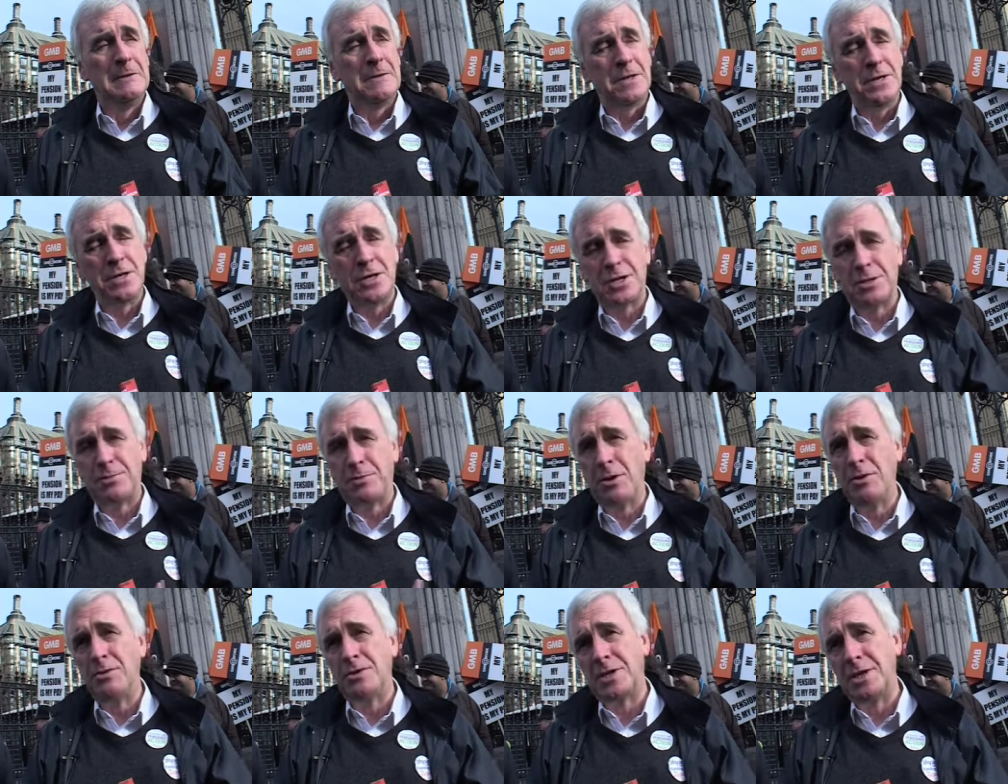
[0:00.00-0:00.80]
the
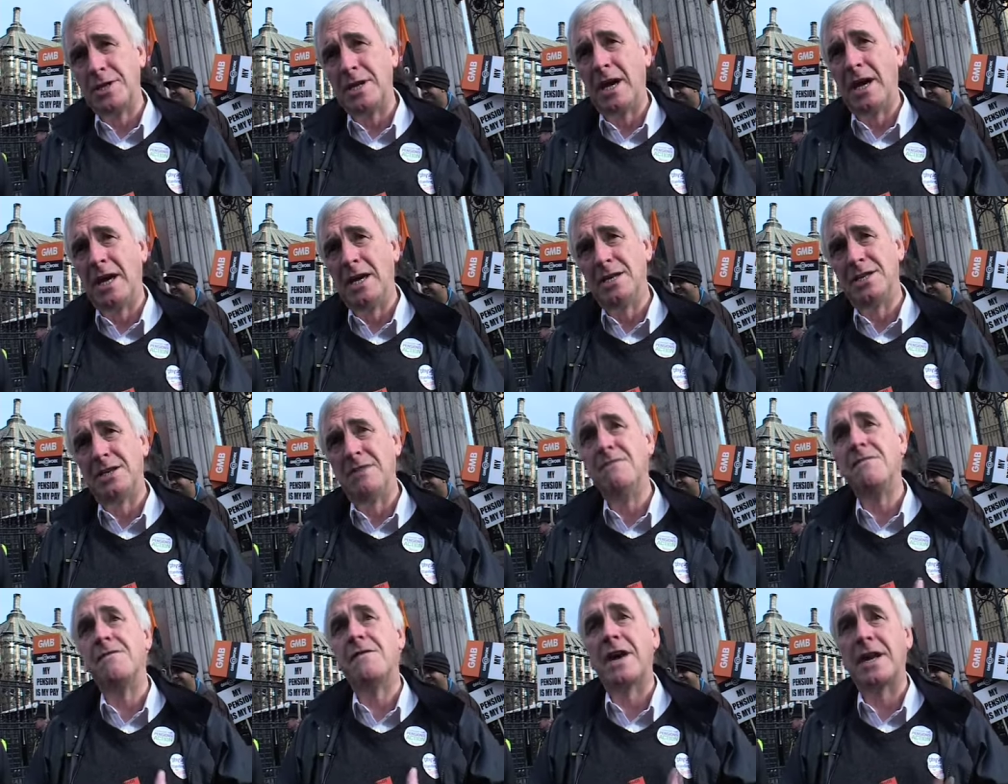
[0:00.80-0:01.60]
dispute today is
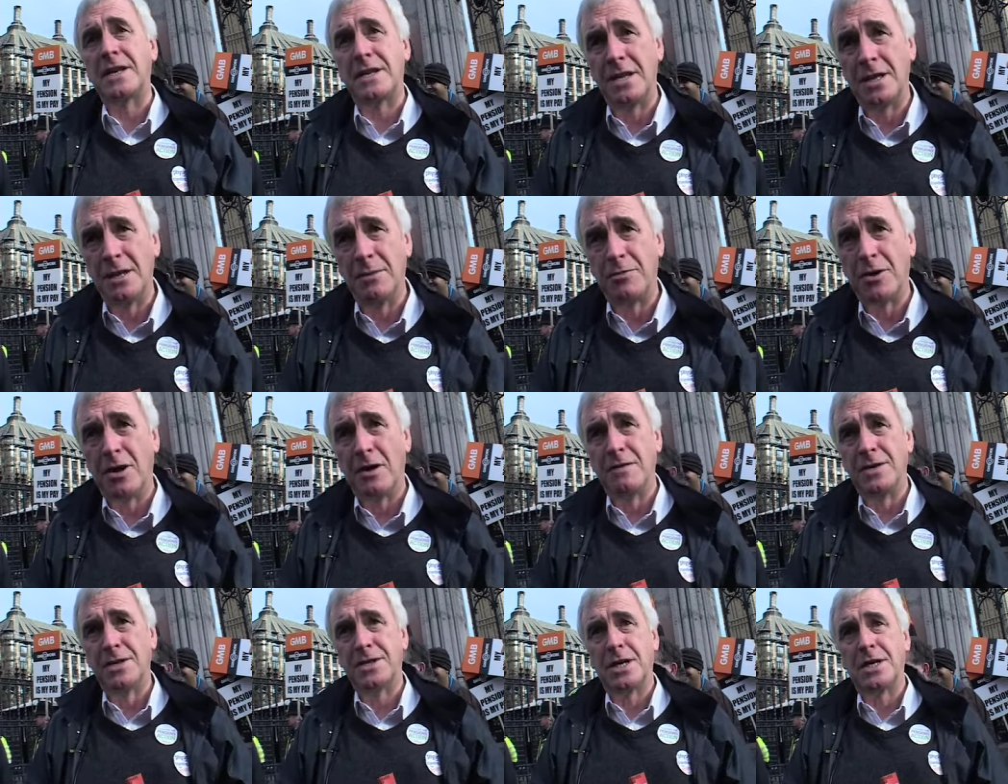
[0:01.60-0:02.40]
infecting the
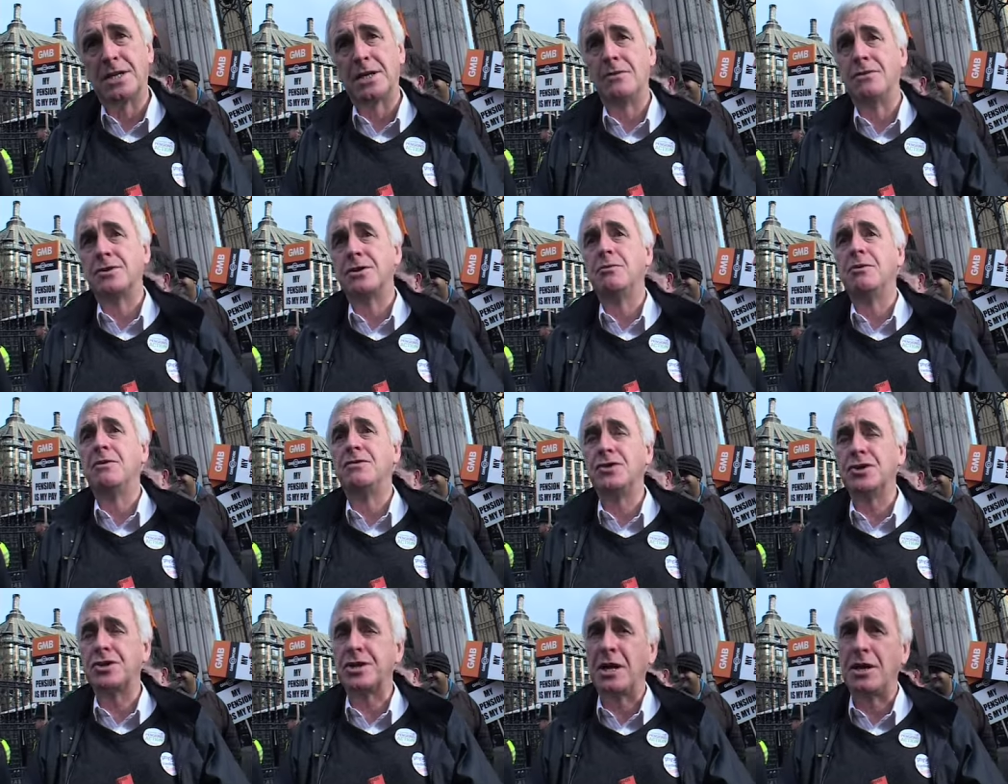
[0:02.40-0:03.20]
private sector. So we've
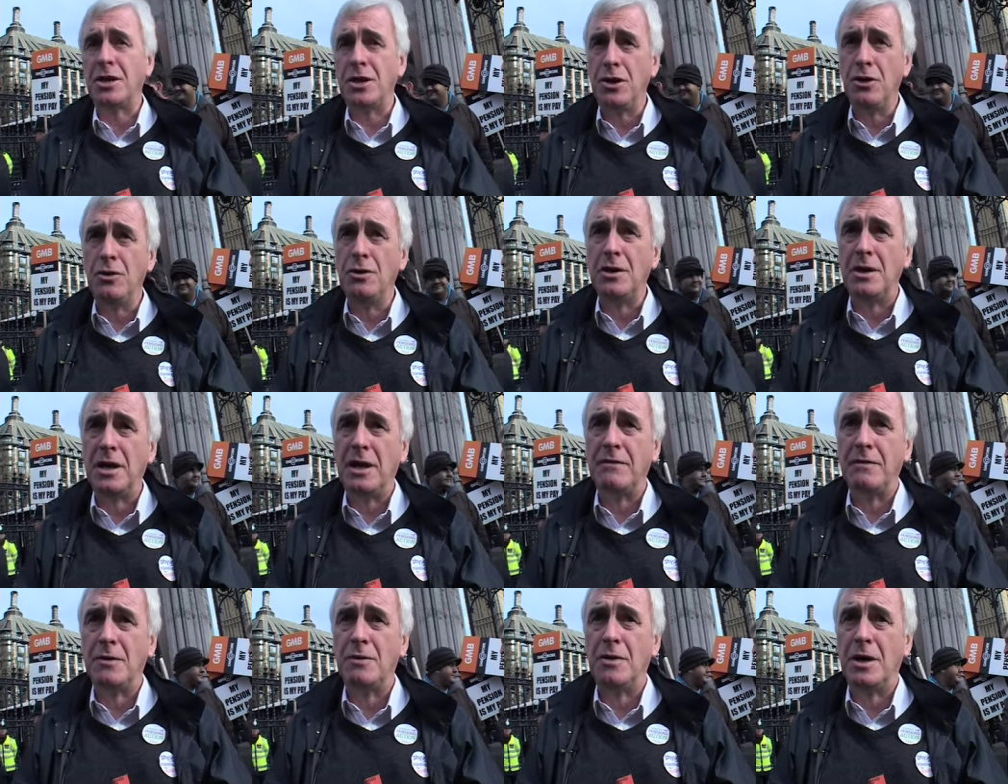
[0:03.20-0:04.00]
just had the
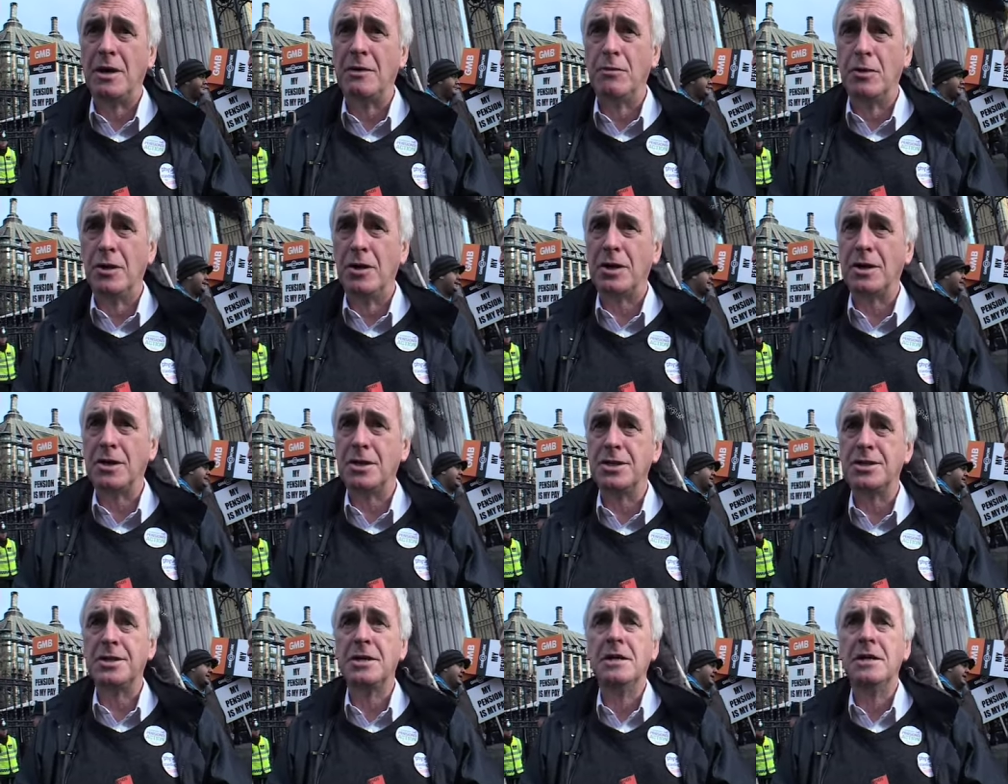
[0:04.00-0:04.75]
Unilever workers